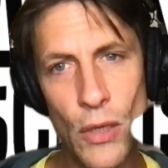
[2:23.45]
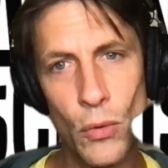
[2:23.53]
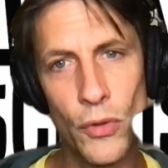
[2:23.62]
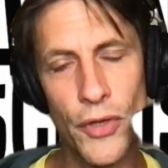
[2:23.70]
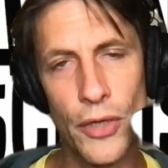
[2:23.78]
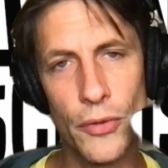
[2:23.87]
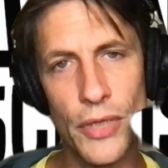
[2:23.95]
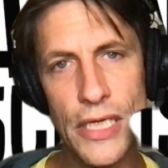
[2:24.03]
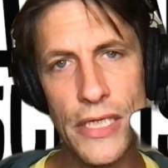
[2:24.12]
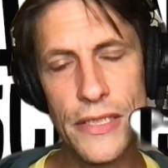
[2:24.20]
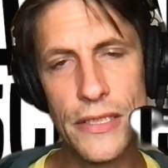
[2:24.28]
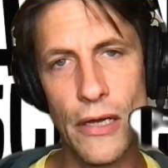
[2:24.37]
although
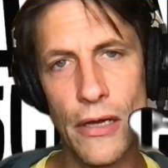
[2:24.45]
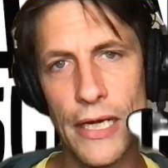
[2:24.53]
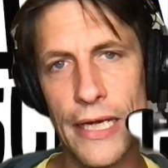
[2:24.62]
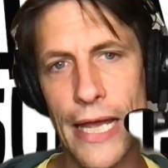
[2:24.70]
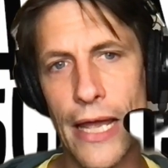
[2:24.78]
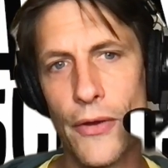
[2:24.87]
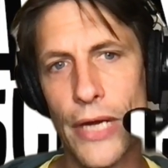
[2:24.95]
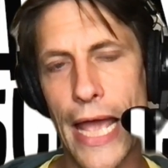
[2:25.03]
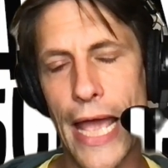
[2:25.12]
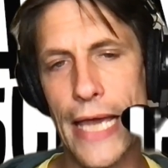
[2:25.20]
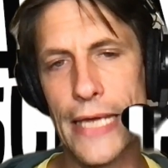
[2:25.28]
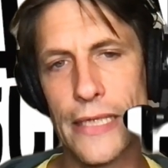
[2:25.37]
he started out
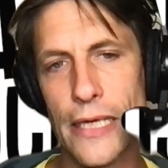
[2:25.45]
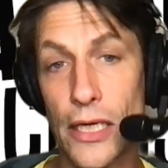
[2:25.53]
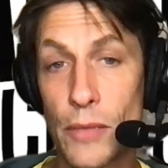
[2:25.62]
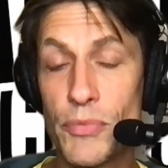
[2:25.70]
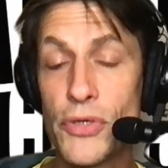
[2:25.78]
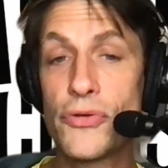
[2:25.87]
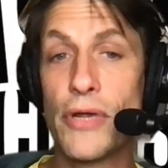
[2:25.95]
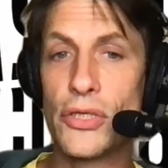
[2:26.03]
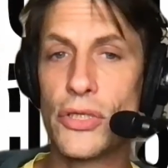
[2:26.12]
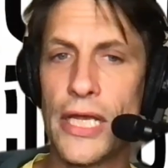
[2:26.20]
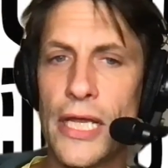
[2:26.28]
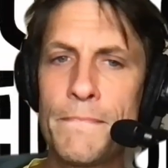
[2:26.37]
as a computer
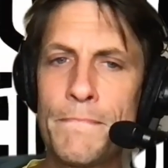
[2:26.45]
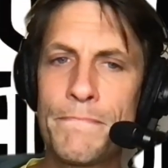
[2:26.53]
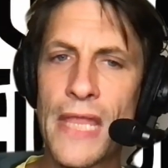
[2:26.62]
engineer.